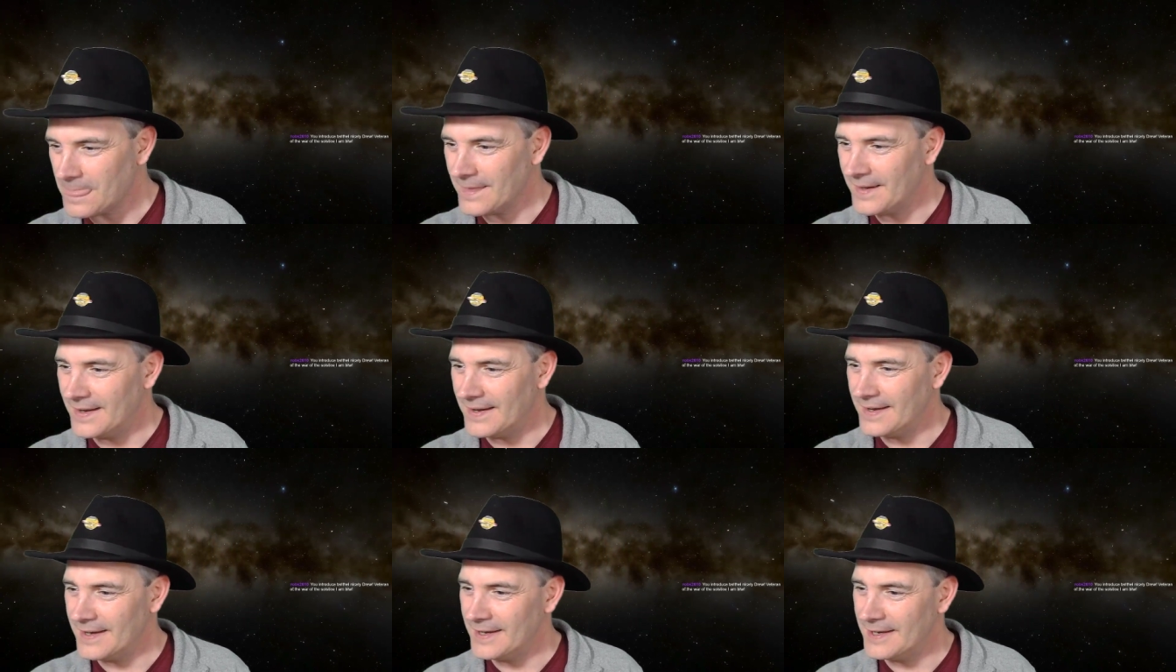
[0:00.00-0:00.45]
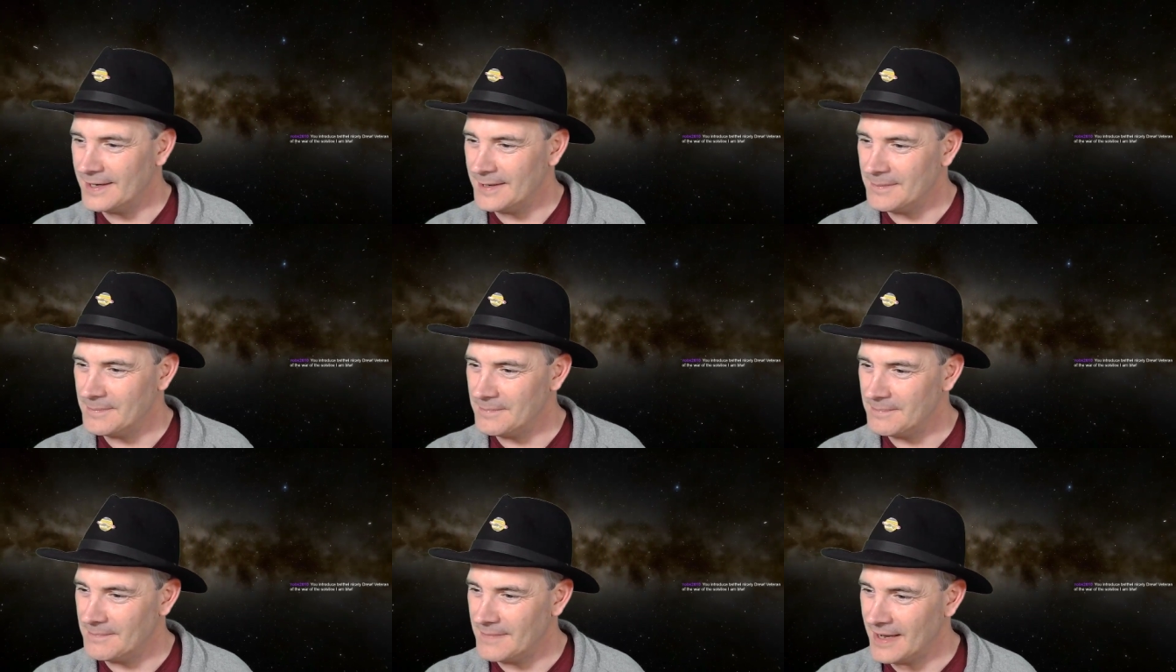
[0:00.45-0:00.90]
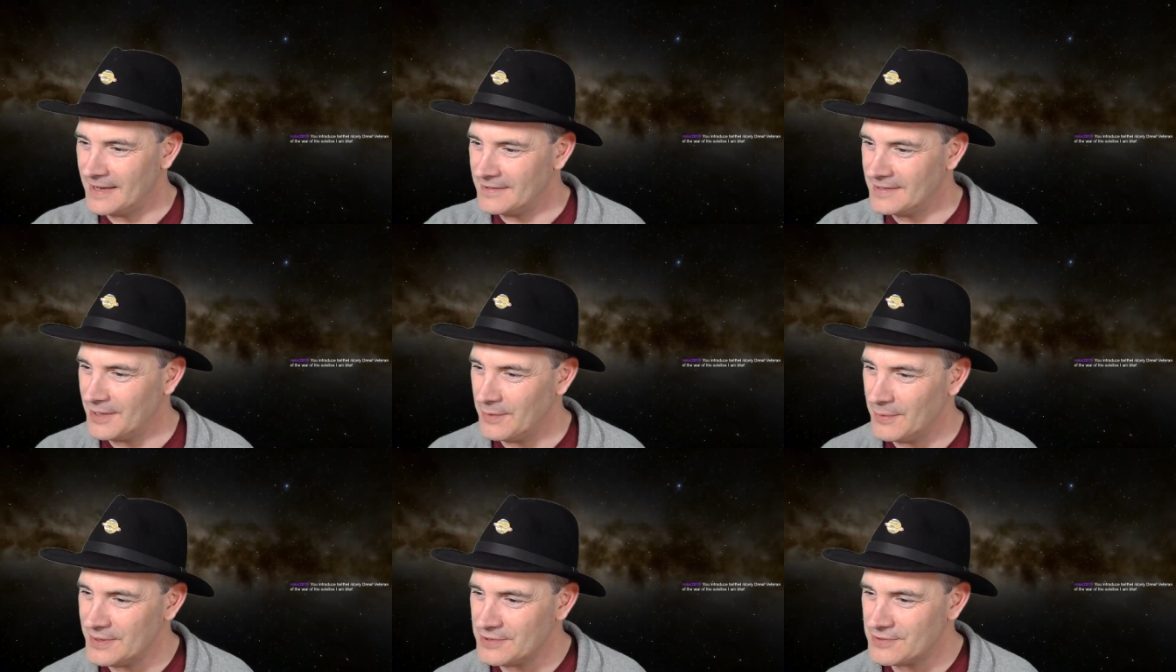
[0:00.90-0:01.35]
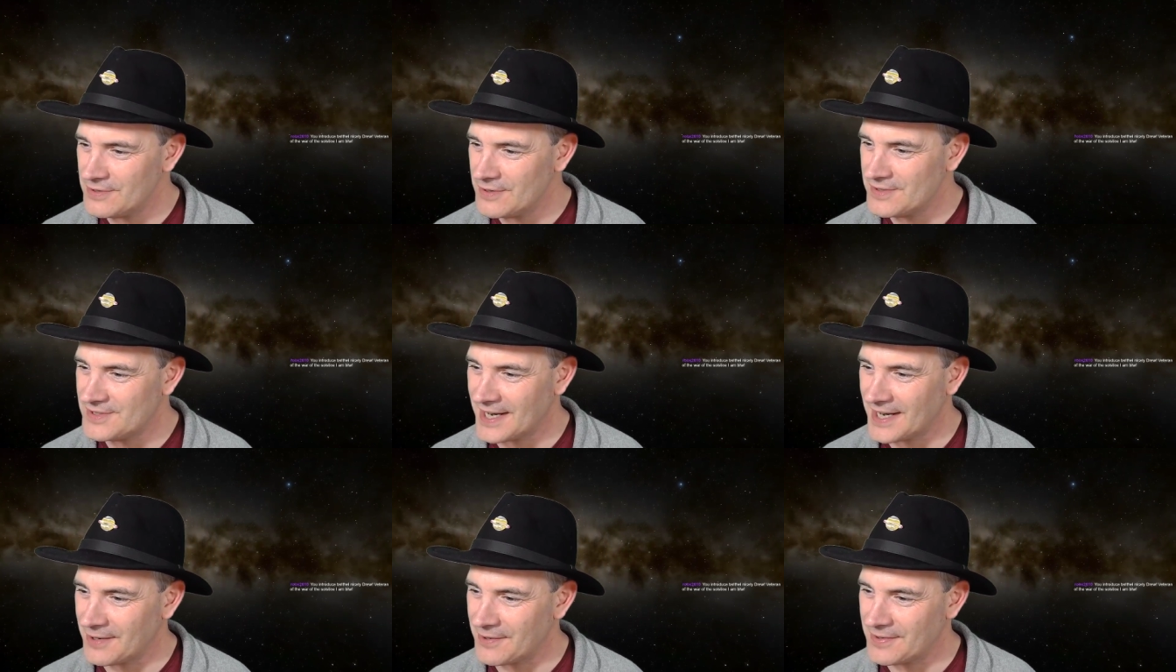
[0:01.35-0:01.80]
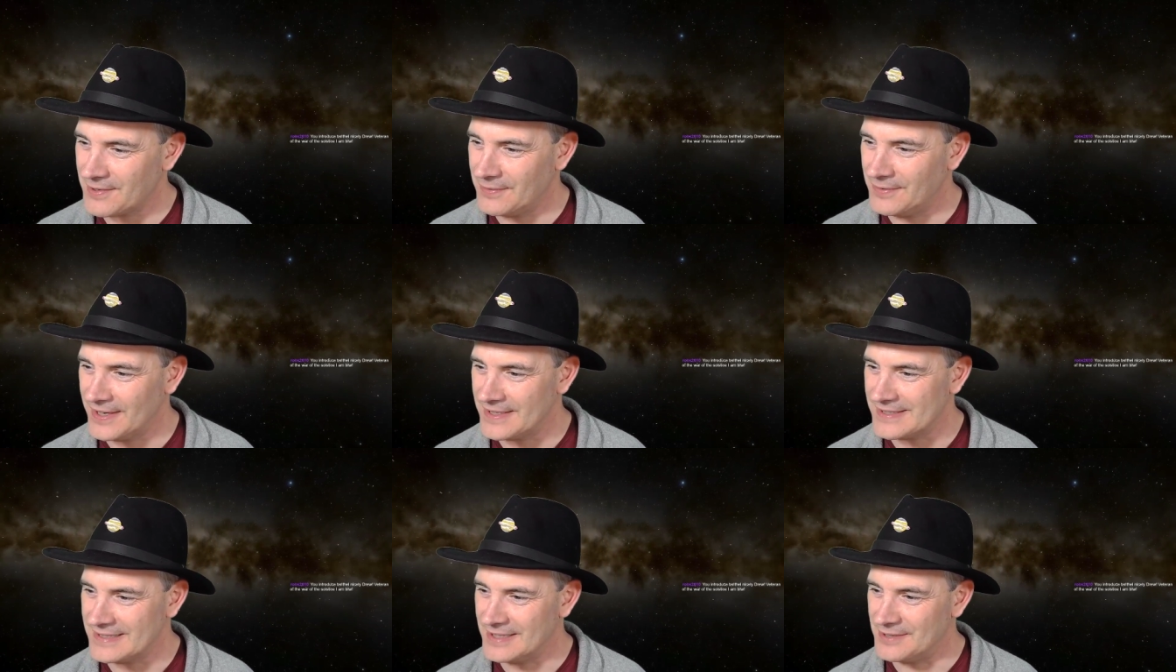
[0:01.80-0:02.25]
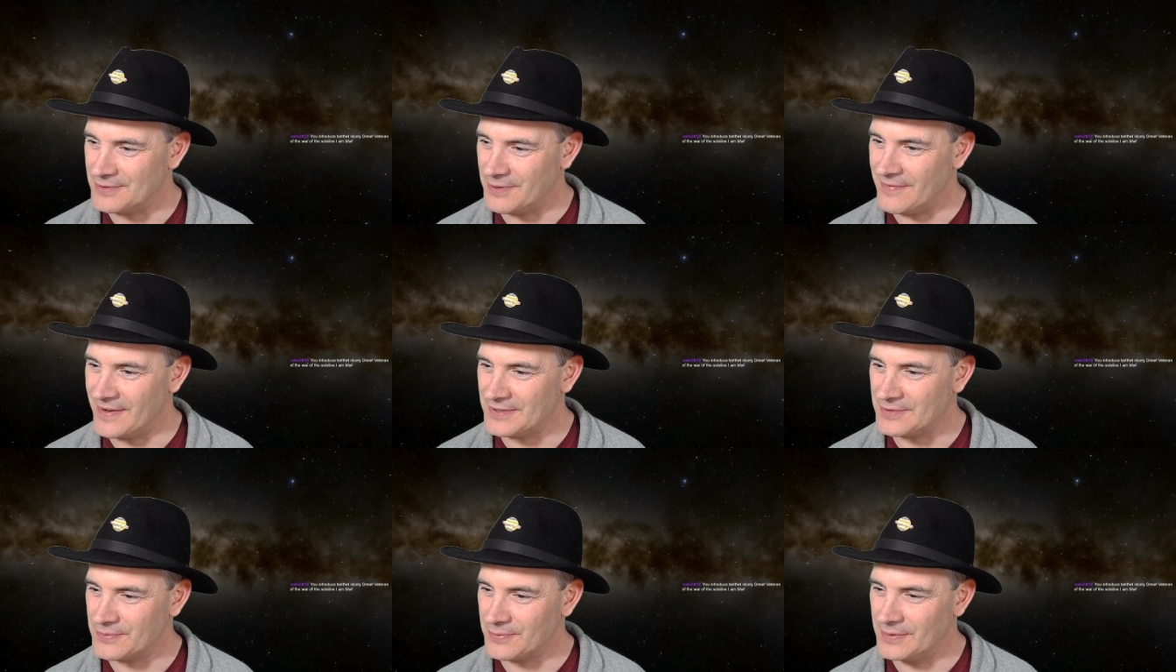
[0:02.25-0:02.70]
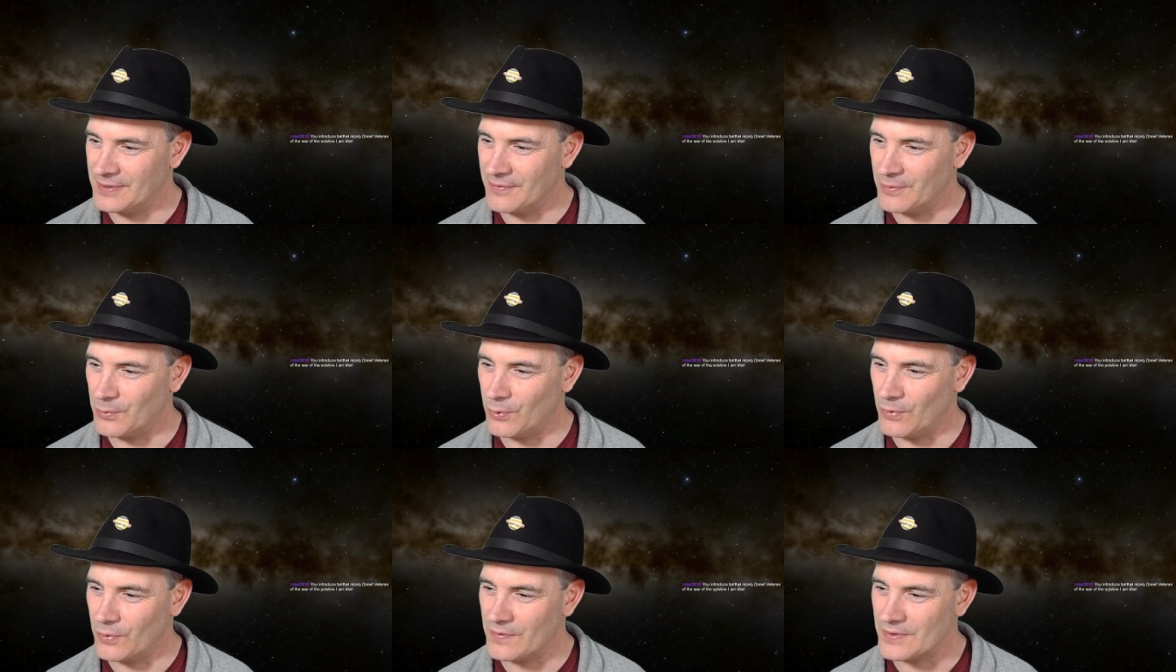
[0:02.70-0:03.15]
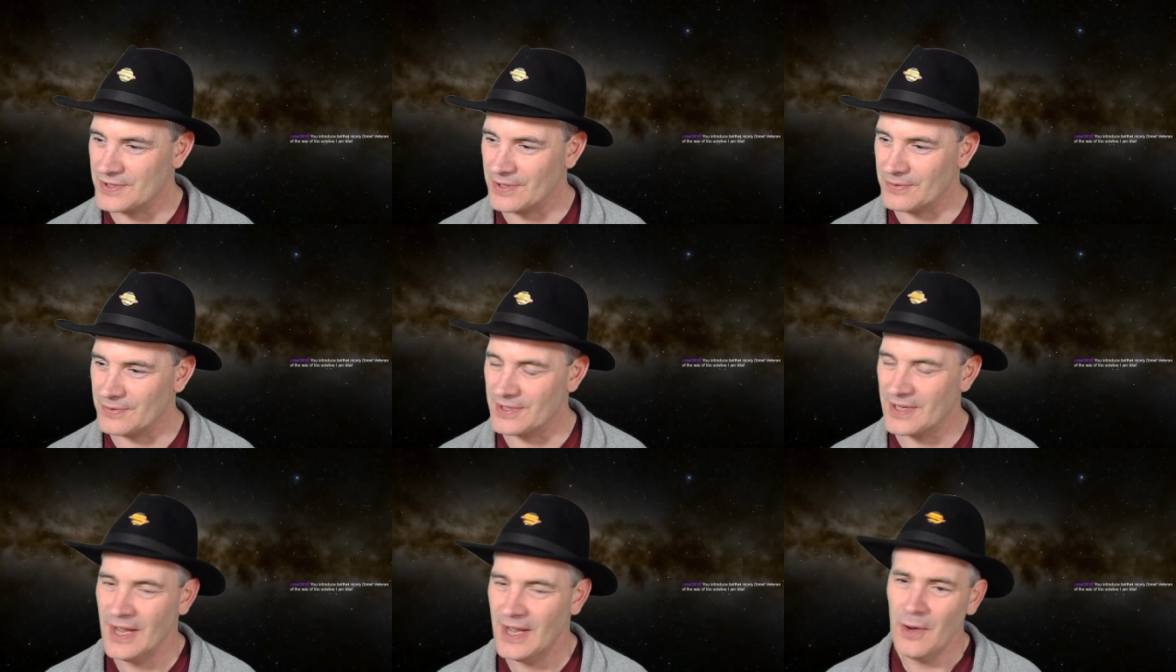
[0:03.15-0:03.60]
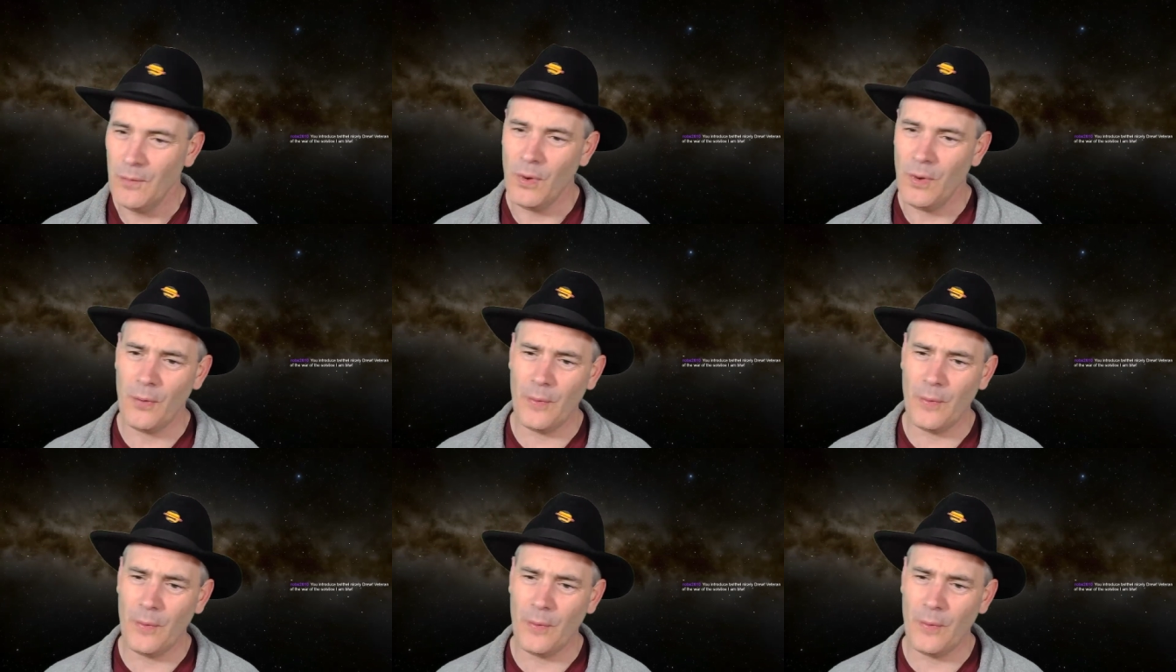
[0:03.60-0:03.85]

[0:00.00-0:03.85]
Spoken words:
And you introduced Tarothel nicely, Drew, veteran of the War of the Solstice.